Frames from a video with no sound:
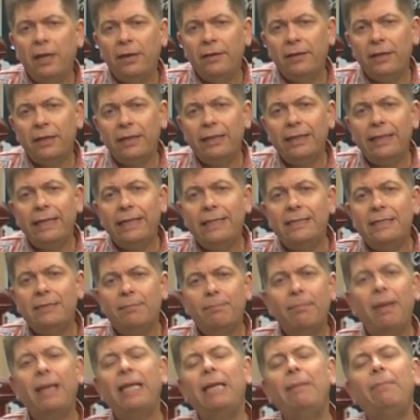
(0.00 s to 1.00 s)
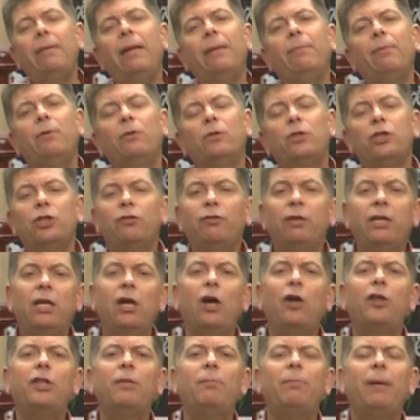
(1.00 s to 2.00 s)
that leads many people to
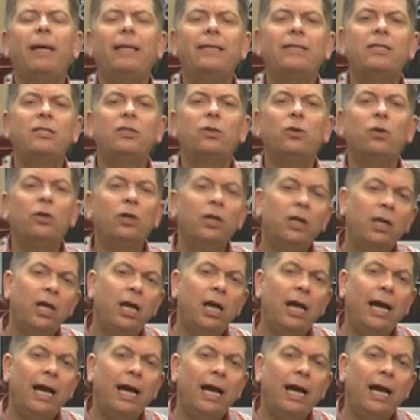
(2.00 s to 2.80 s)
regard the bandsaw